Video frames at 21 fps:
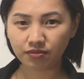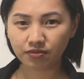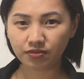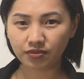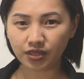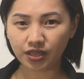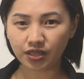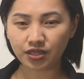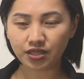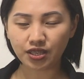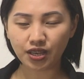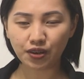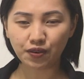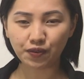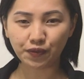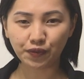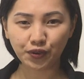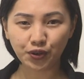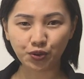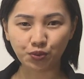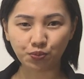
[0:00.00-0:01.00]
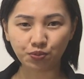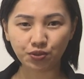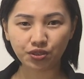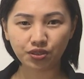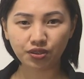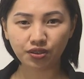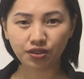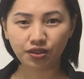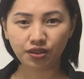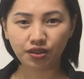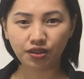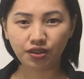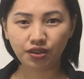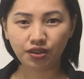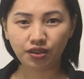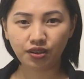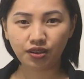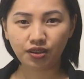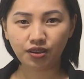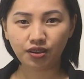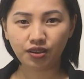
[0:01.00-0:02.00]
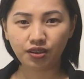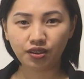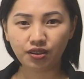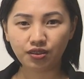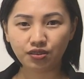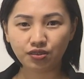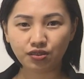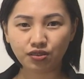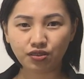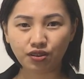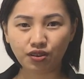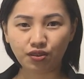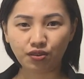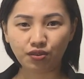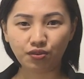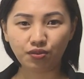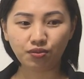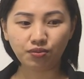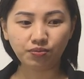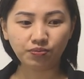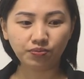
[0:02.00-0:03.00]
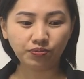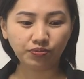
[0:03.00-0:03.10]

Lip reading: instead of groups. So